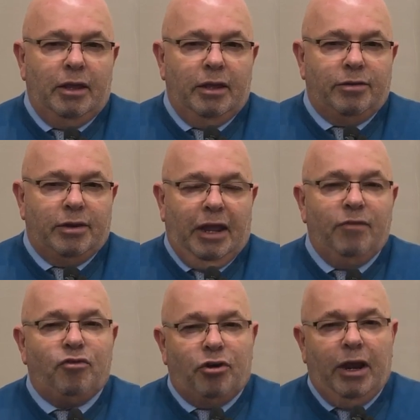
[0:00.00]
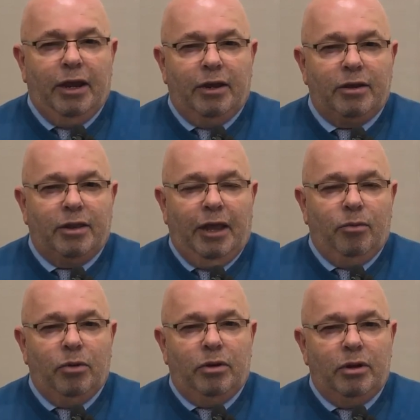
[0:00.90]
slave trade. They
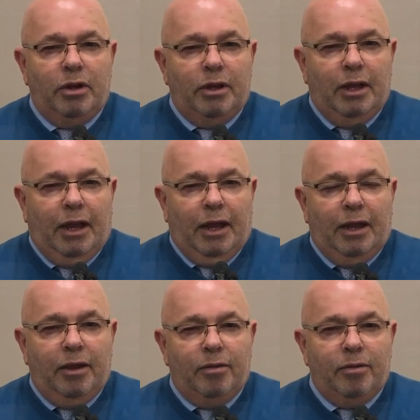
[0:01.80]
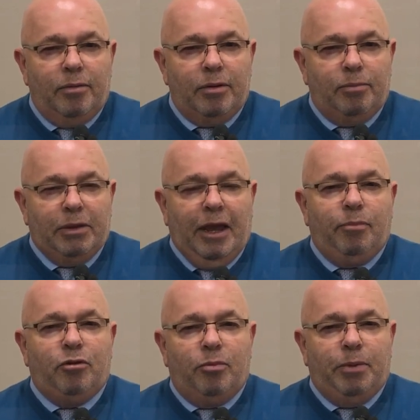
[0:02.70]
would uh,
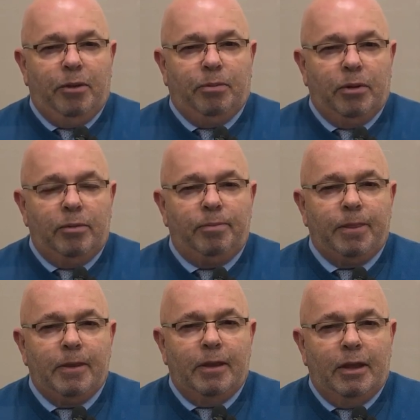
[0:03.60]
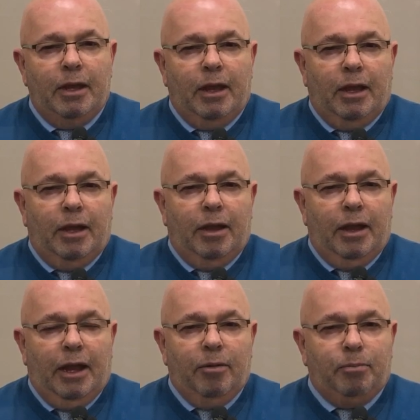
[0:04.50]
capture people,
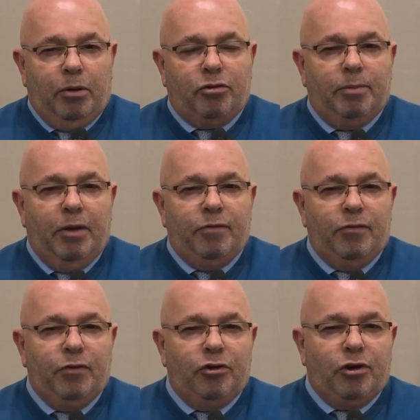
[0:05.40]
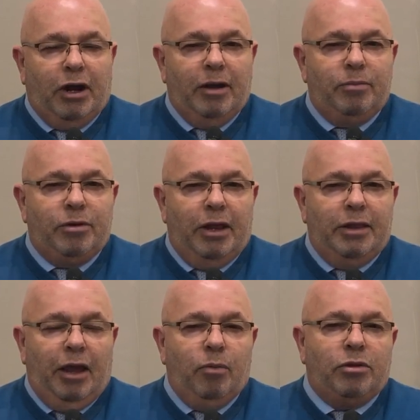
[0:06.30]
uh, possibly of different tribes, and
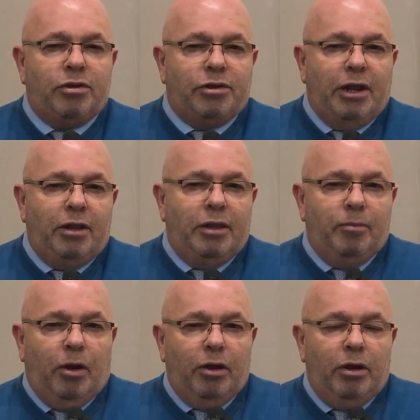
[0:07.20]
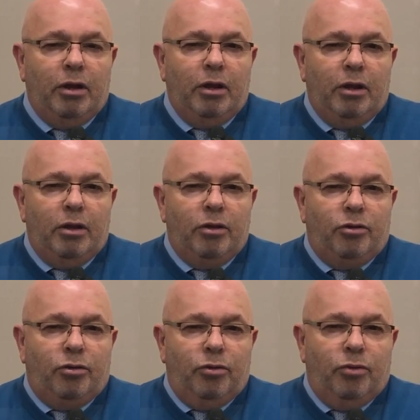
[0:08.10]
they would sell them on
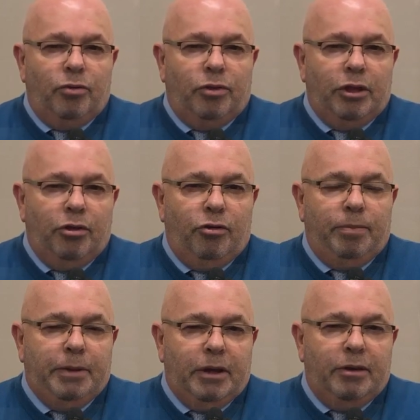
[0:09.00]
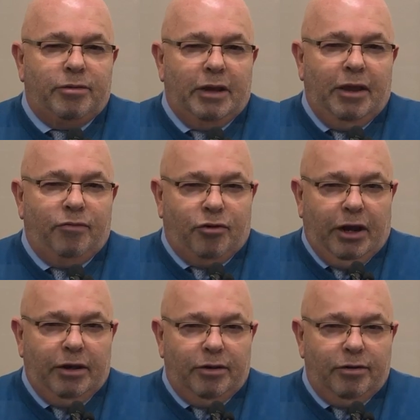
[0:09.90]
to the European slave
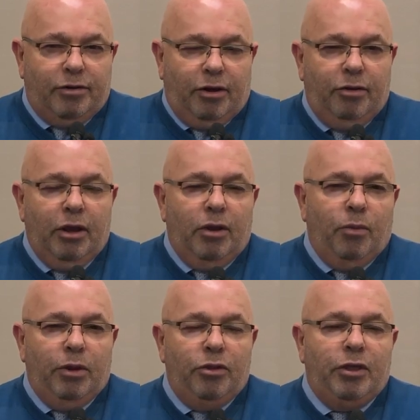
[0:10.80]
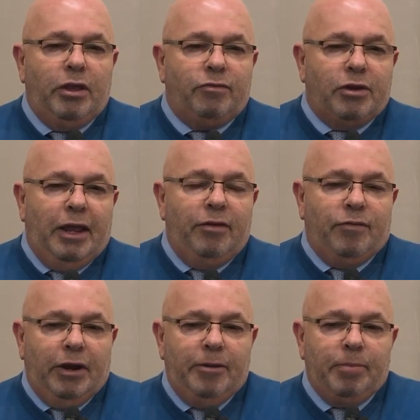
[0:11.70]
traders. So when you think of
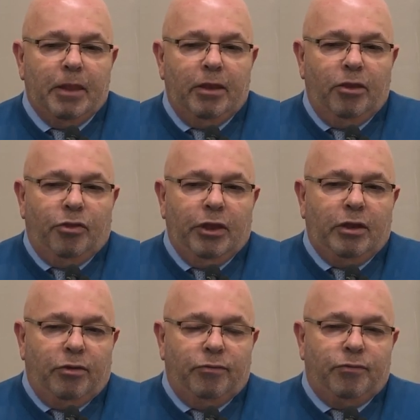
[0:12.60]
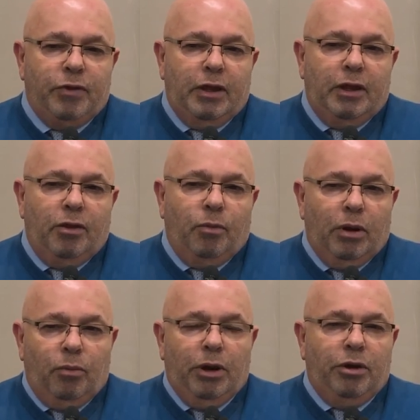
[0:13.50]
slavery, you think of,
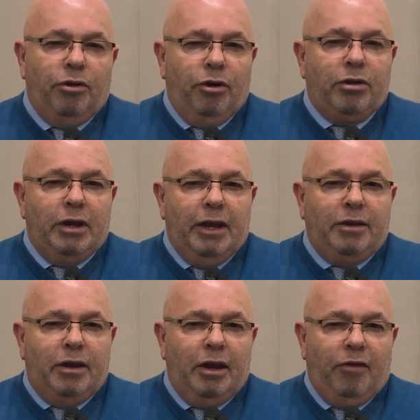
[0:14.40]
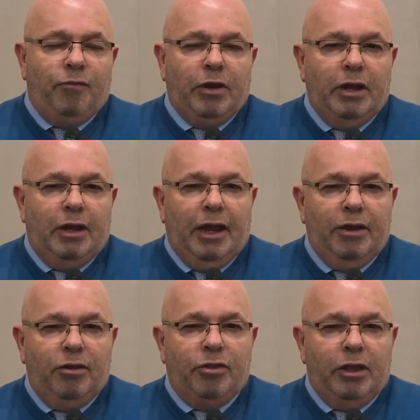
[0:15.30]
well, where it originated in Africa, and
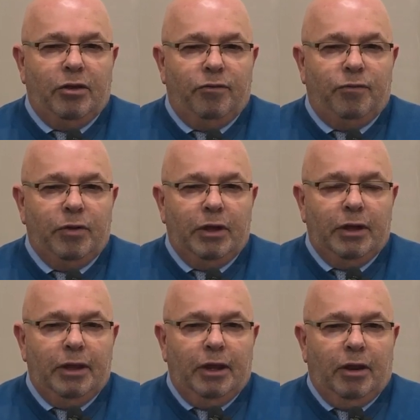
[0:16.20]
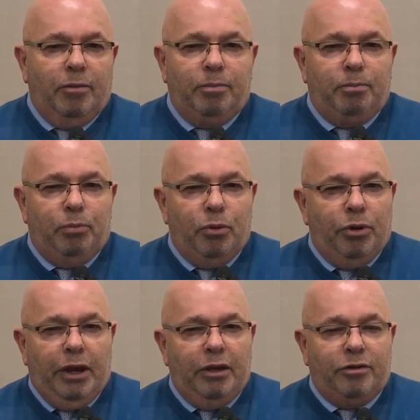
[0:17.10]
you think of, you know, poor
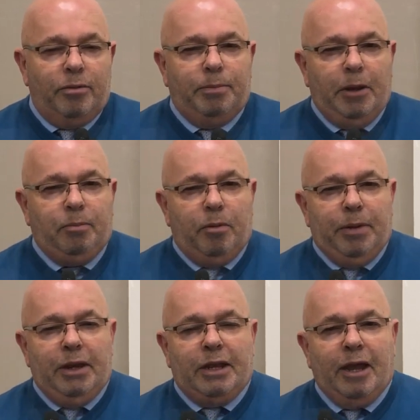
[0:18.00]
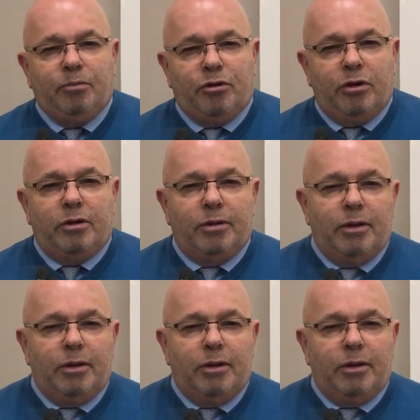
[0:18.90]
innocent people being captured